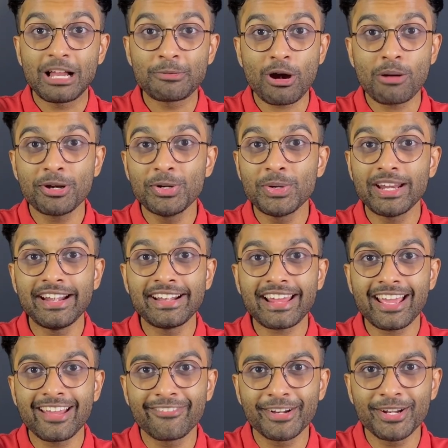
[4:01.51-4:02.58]
I'll probably do an
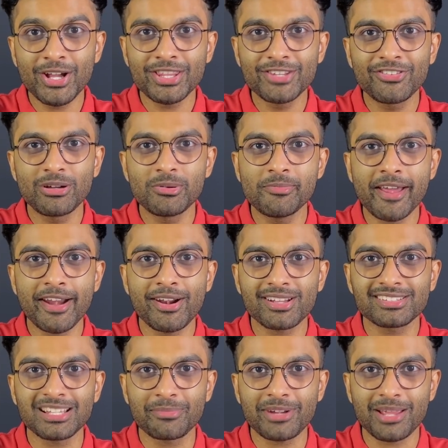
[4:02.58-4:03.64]
entire video on the Fermi
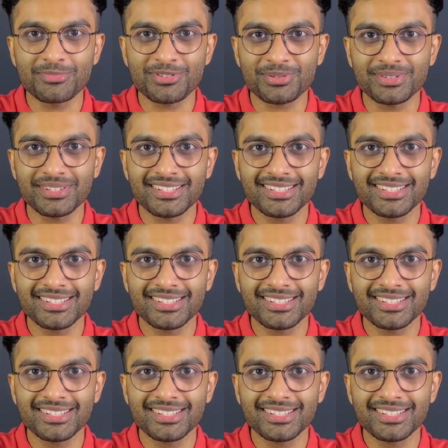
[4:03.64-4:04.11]
paradox sometime soon.